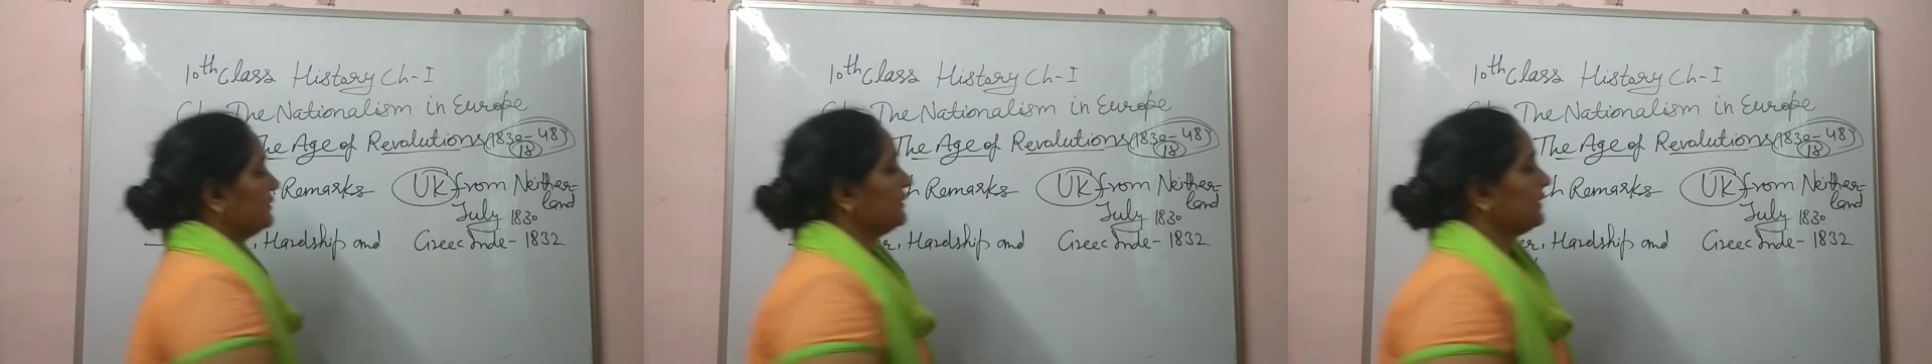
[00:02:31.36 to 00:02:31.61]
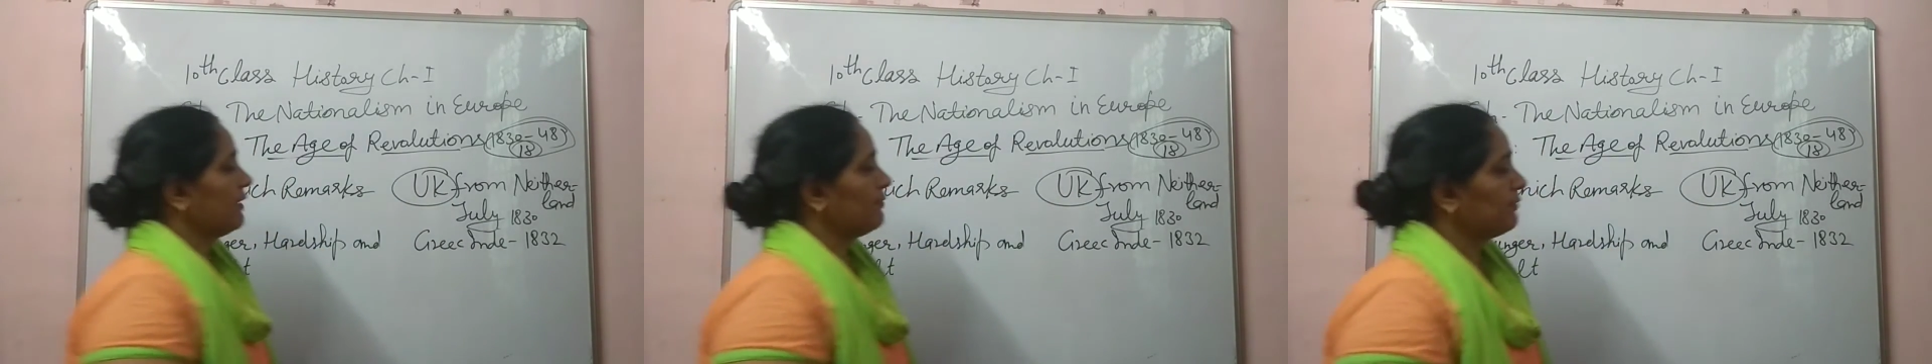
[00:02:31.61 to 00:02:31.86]

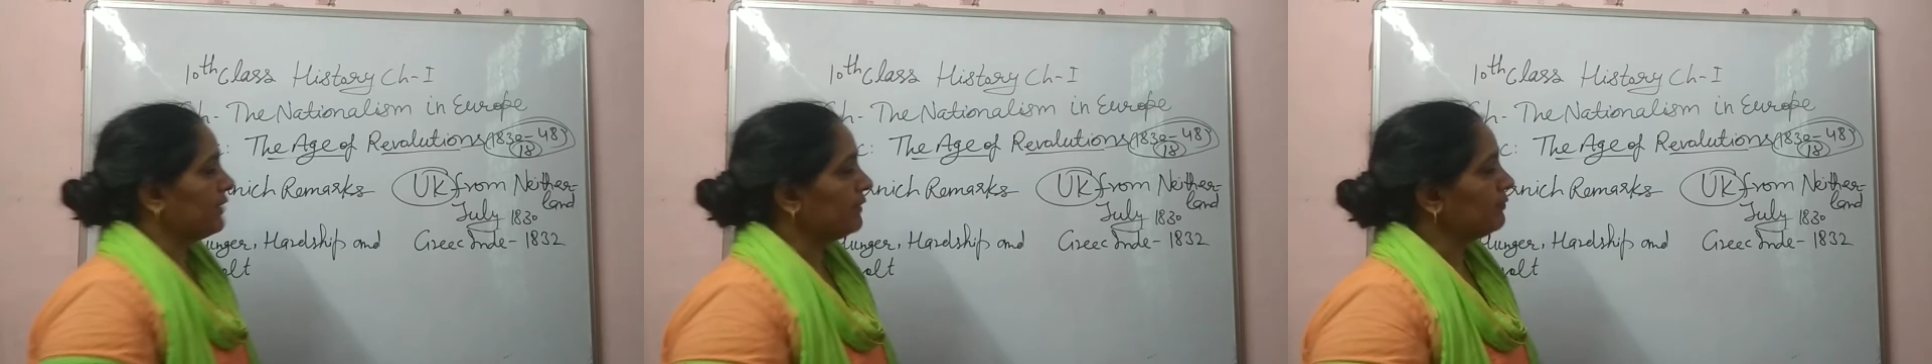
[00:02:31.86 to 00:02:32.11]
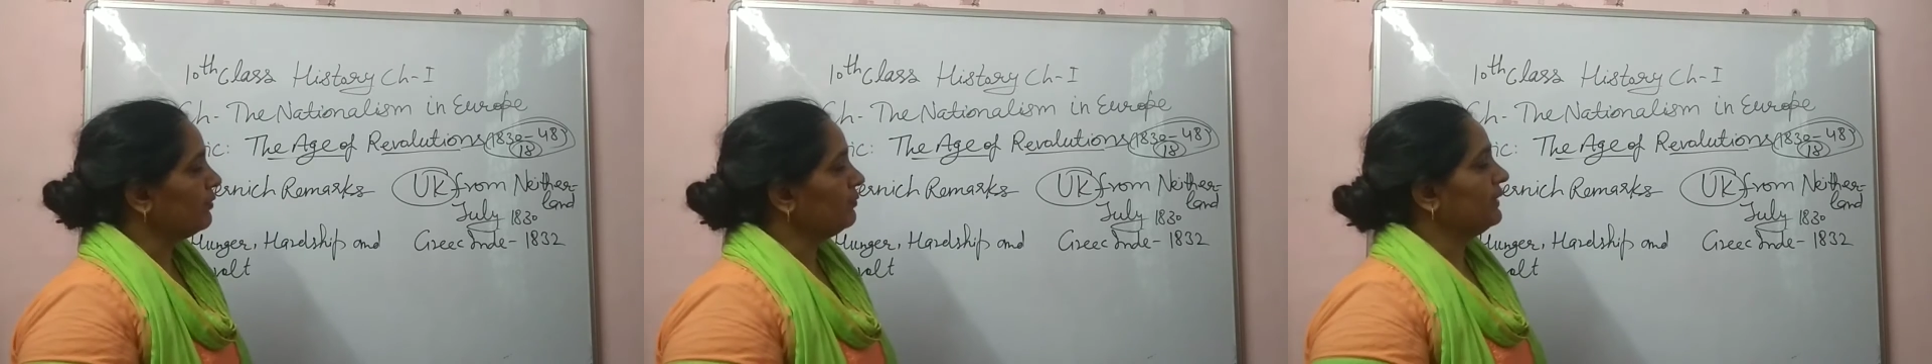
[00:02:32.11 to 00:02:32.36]

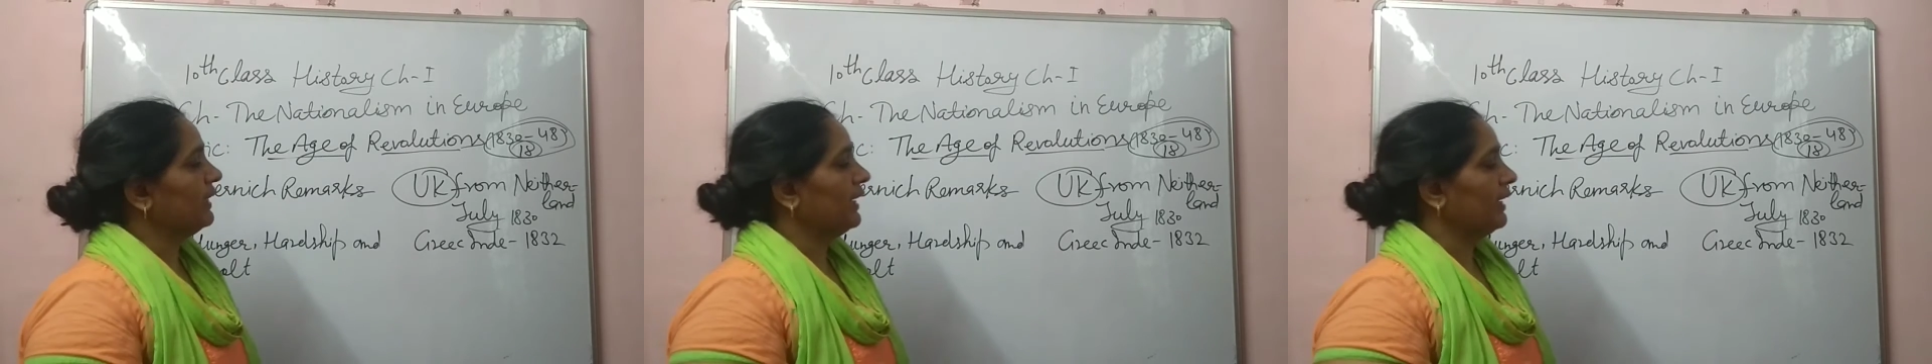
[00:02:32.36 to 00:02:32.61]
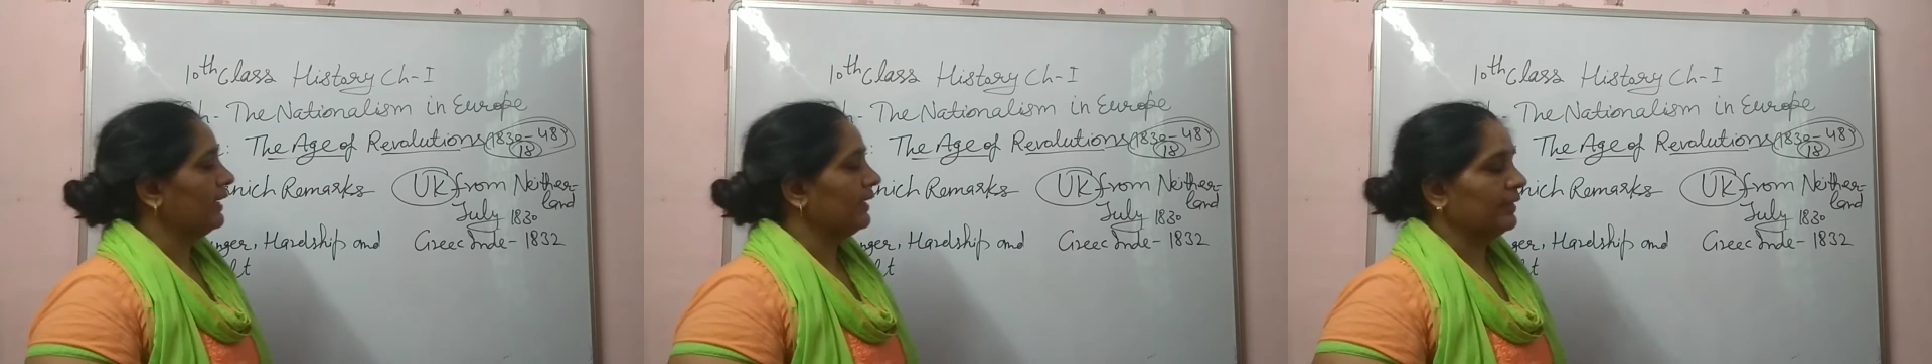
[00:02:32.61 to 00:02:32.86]
separate from
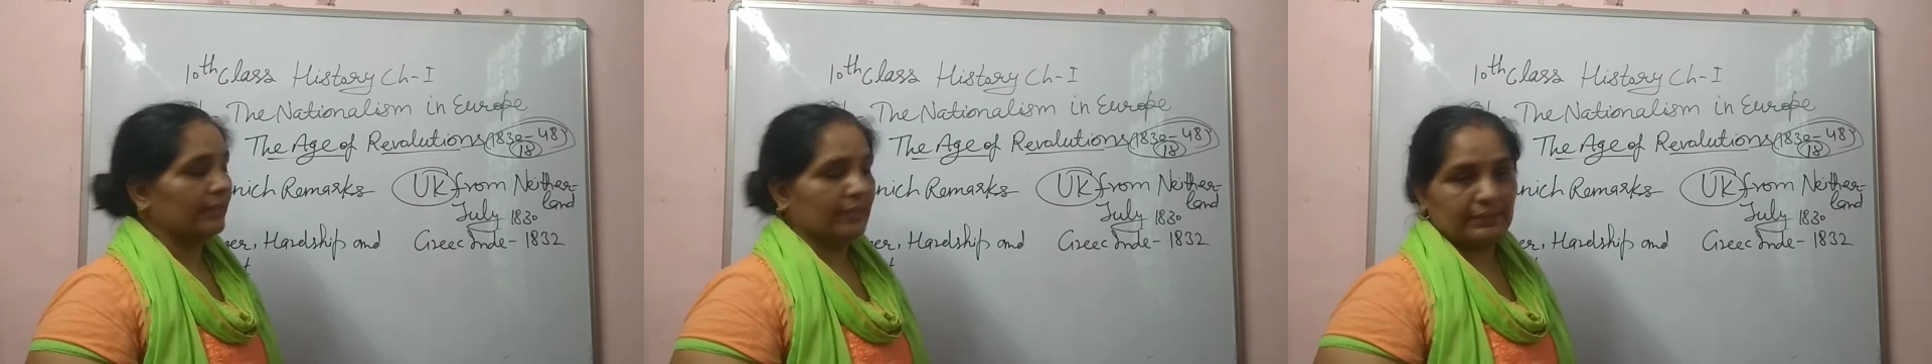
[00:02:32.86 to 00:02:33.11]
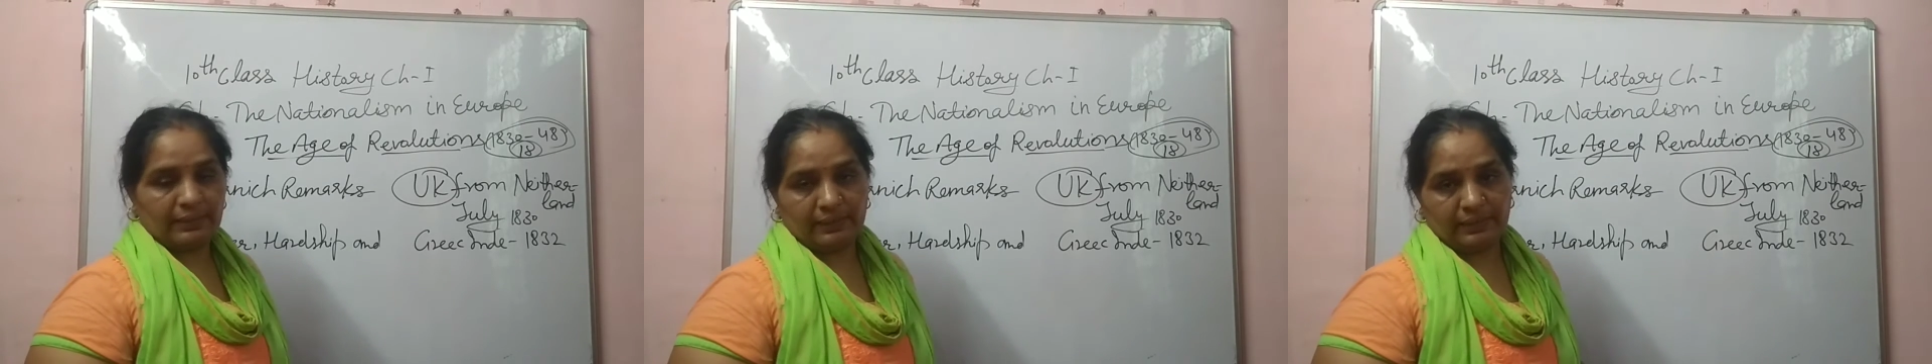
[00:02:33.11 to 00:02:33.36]
the
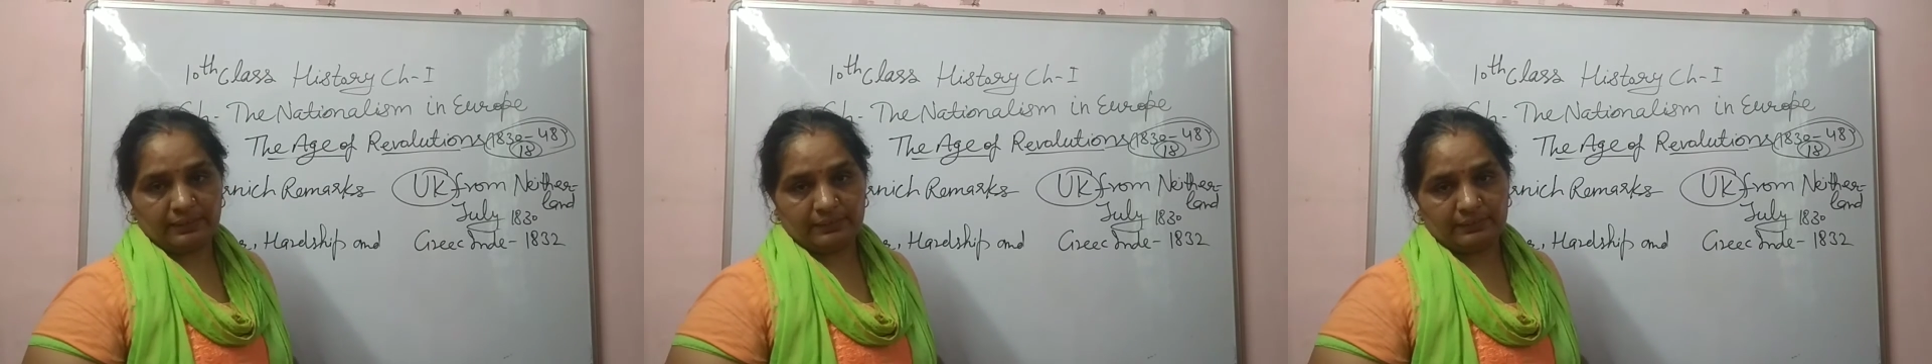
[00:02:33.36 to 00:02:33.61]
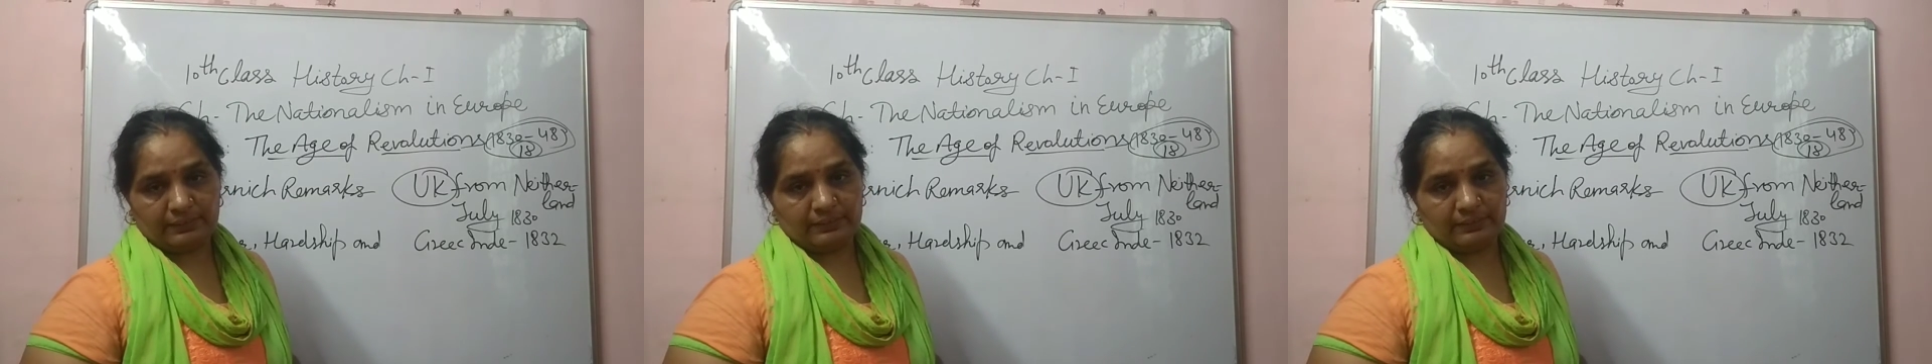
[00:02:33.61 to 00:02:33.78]
Netherlands